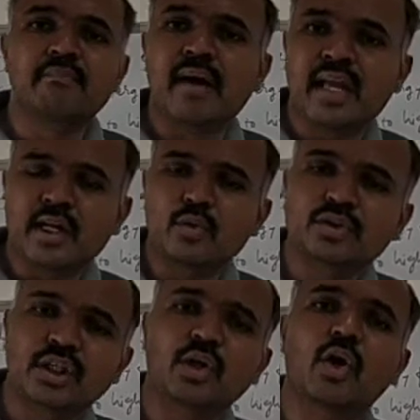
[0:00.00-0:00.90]
by
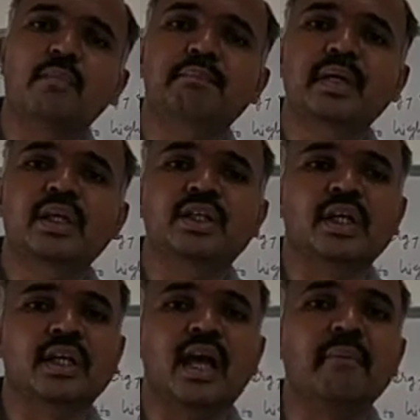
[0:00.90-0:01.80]
reducing
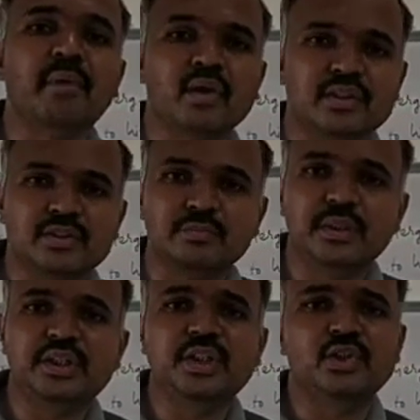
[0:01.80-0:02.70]
competition among the
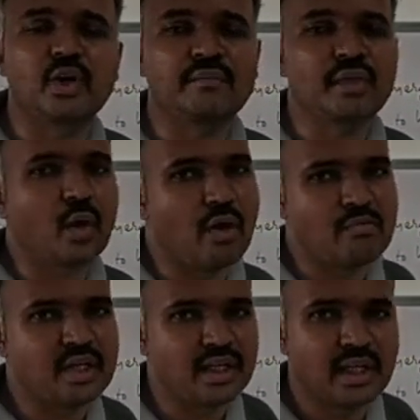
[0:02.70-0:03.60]
species of the
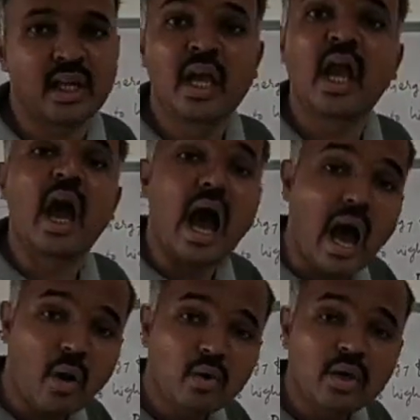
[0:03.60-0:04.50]
community.
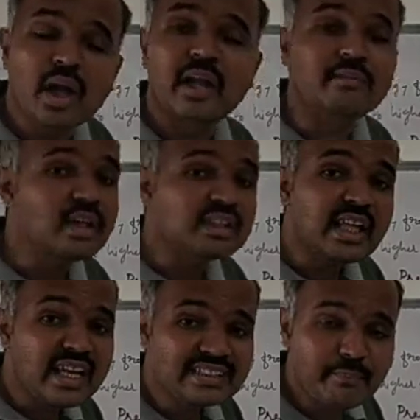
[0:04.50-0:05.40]
How and what is
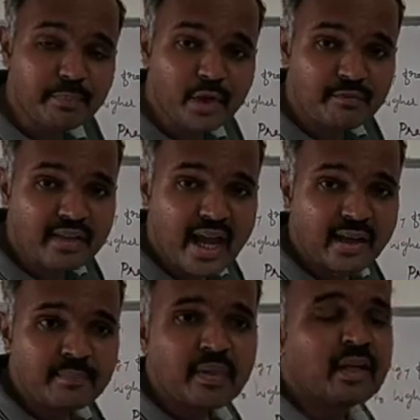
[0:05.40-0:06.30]
the example of
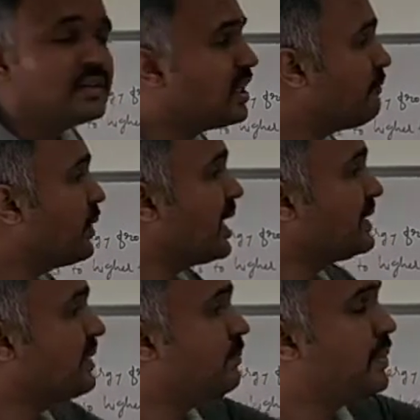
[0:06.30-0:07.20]
that? Say for
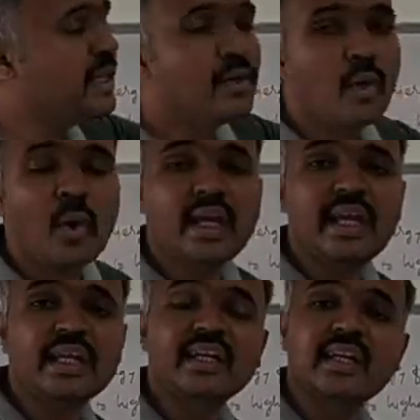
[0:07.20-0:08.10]
example, in
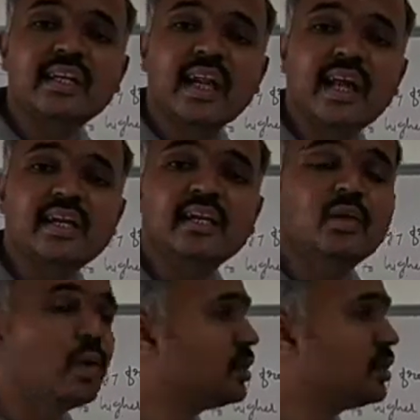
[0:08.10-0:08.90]
rocky intertidal